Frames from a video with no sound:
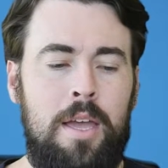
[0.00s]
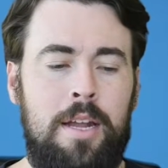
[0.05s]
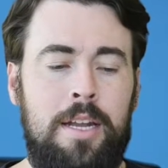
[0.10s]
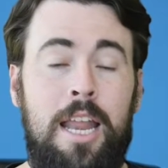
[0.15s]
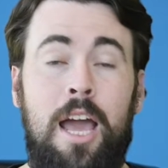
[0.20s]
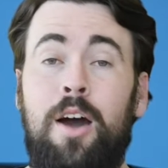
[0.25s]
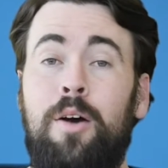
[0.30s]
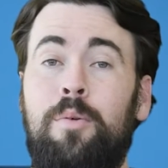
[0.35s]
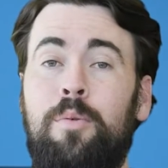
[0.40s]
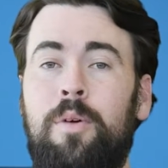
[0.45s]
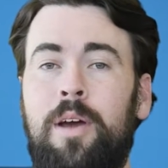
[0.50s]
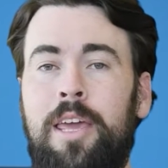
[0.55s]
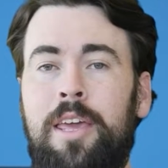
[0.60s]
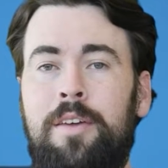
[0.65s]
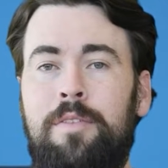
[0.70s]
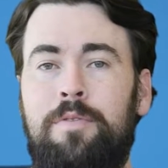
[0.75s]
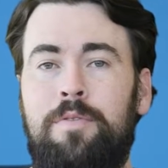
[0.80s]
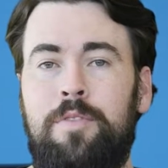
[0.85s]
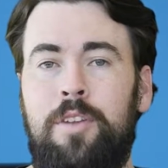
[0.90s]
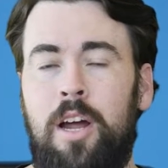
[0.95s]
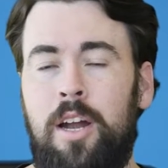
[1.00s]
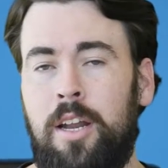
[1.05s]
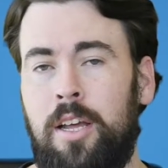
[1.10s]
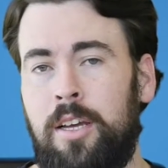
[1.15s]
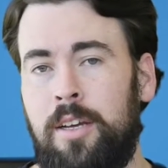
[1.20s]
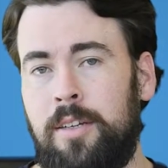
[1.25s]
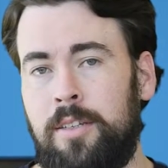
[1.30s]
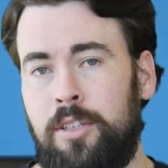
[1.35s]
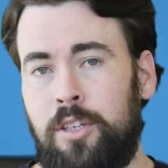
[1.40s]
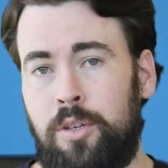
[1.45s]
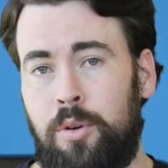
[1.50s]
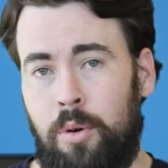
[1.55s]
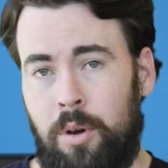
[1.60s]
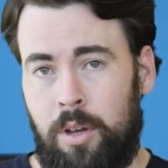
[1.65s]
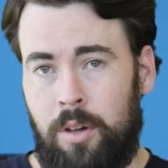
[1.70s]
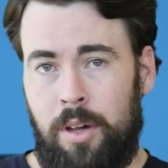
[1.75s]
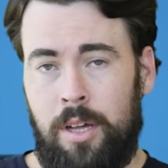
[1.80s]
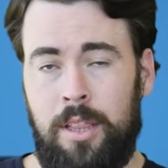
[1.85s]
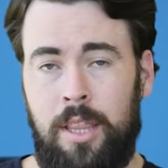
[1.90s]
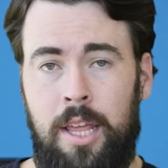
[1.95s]
Now we've done a
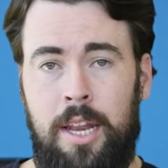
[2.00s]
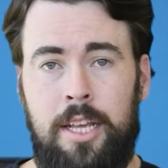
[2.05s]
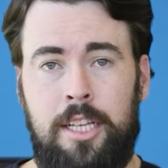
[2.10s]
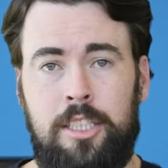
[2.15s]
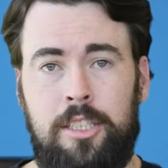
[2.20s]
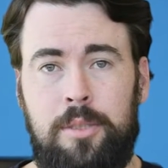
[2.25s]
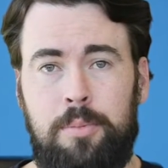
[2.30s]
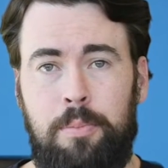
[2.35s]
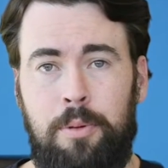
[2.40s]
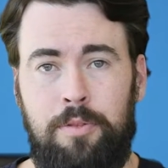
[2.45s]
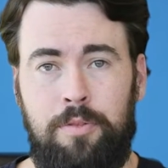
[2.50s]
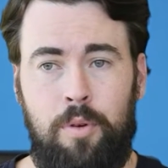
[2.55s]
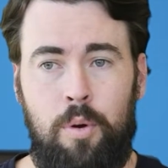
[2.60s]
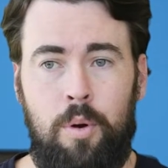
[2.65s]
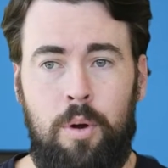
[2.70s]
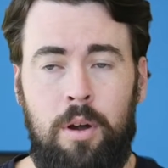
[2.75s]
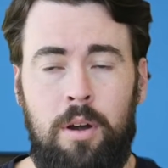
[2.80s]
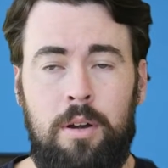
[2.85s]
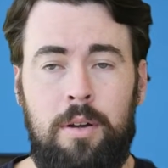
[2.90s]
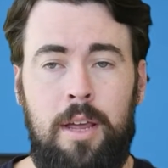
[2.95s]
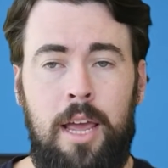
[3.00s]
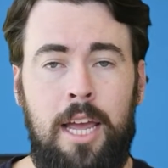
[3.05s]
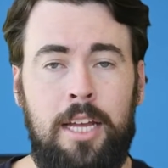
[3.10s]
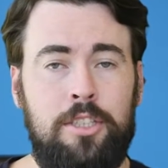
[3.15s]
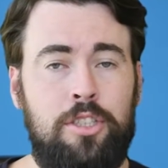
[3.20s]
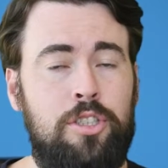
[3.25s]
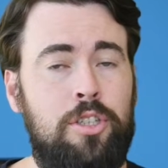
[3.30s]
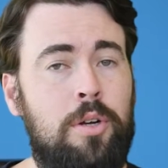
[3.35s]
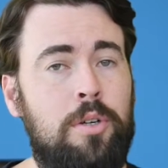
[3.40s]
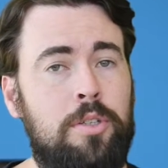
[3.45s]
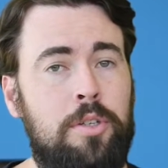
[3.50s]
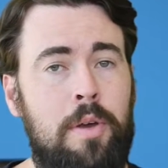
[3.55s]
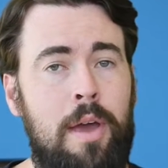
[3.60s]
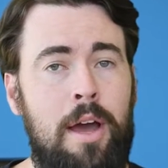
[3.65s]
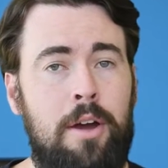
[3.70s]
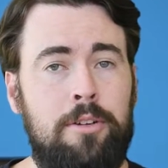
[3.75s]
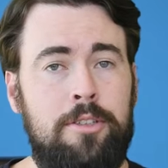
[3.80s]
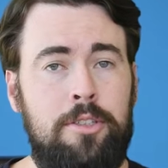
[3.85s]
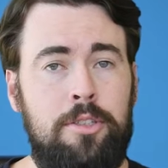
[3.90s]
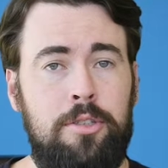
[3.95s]
tutorial on Linux before and showed you
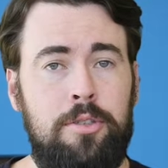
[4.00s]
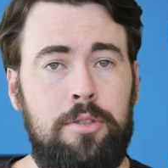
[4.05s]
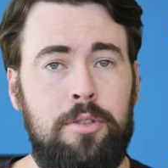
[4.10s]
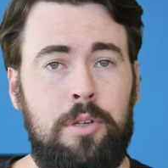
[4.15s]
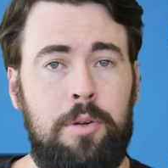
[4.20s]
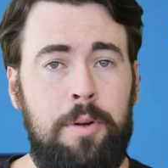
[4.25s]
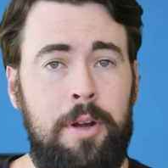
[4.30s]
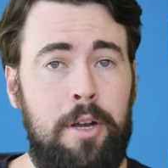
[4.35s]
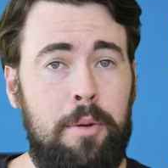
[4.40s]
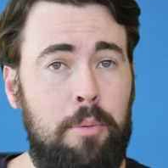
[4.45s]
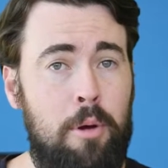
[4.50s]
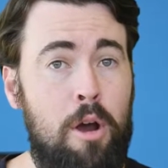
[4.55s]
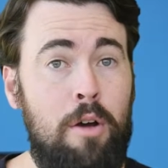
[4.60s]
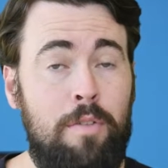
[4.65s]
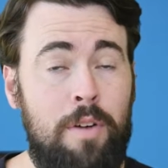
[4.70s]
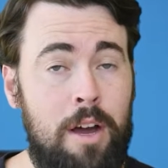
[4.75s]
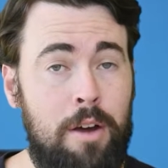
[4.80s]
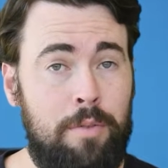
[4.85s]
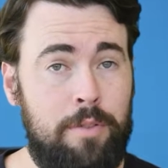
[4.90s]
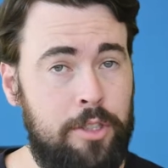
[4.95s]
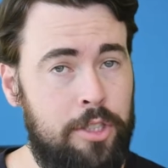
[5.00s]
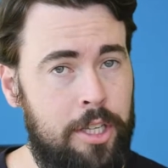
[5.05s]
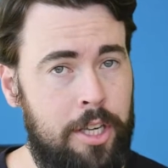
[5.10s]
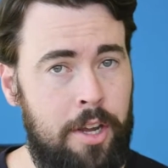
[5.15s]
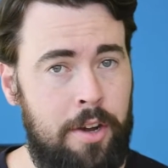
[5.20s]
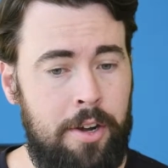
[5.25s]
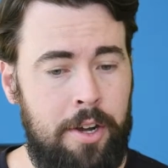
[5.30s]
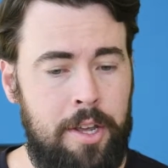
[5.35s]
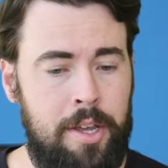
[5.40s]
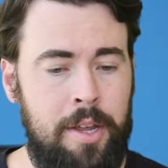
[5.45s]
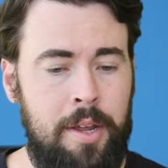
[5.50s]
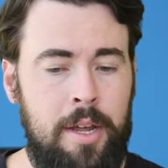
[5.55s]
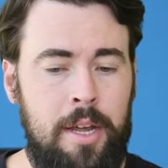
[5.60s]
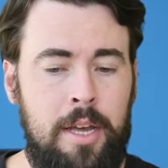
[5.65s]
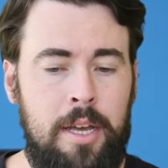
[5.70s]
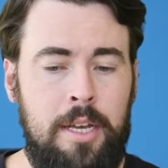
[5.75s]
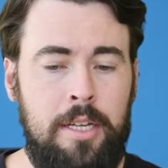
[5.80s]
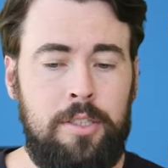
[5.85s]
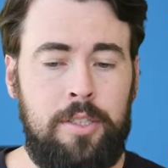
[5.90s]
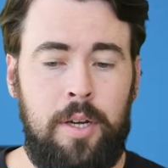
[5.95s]
how to create a profile for security.
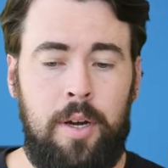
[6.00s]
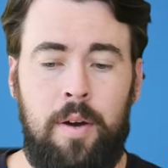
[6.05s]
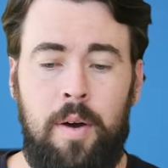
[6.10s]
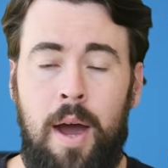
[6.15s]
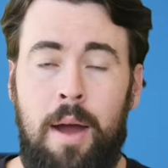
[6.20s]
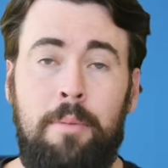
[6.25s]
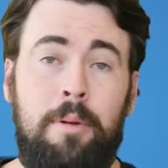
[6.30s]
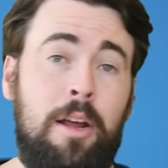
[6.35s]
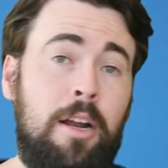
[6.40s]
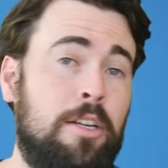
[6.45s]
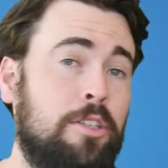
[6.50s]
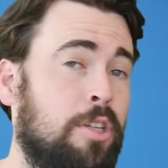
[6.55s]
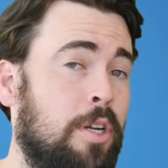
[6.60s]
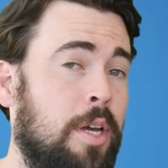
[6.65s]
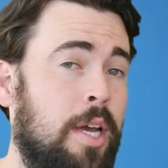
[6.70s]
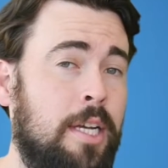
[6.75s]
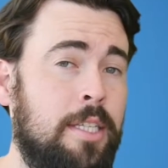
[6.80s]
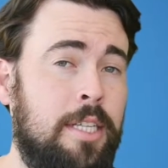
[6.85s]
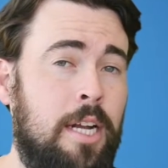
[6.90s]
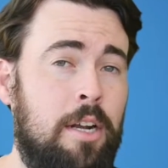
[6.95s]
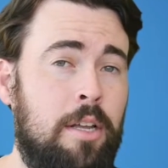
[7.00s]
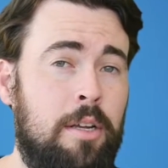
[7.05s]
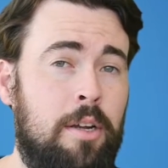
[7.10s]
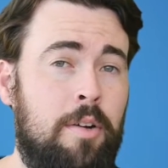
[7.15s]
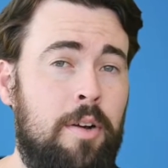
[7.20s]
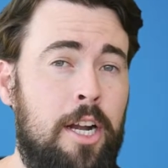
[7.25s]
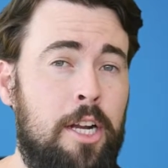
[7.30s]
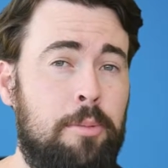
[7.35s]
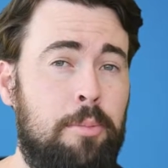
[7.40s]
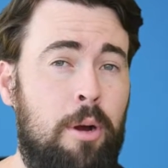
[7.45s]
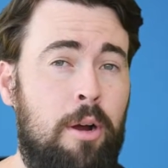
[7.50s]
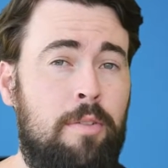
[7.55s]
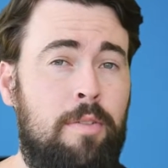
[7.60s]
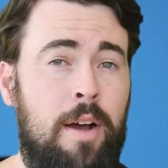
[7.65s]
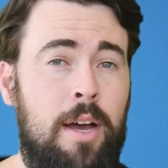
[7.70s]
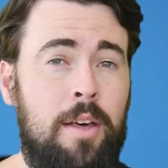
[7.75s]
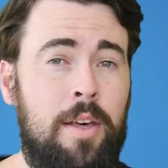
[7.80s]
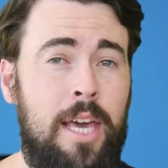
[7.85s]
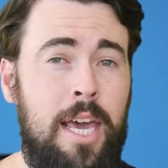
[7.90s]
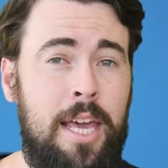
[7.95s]
So I'm not going to show you guys how to create a
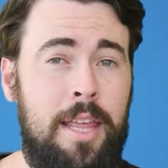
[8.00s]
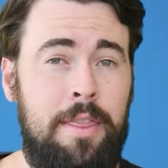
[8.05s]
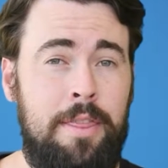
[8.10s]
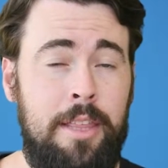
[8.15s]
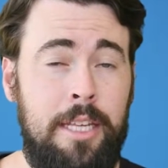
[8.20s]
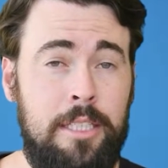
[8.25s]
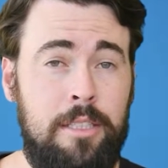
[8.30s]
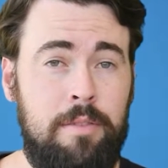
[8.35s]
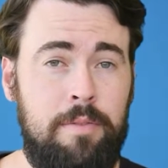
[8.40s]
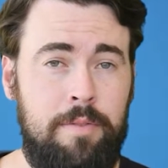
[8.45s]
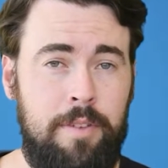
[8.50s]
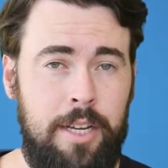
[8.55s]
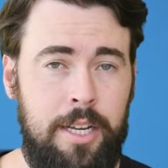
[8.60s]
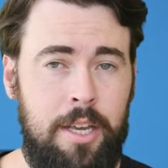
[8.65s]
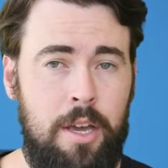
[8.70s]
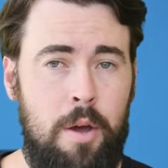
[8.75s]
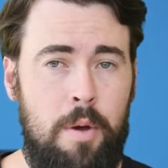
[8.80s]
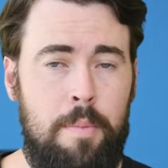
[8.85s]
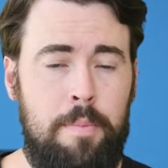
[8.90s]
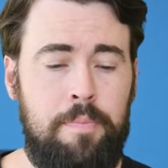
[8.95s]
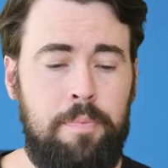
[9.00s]
profile in this video.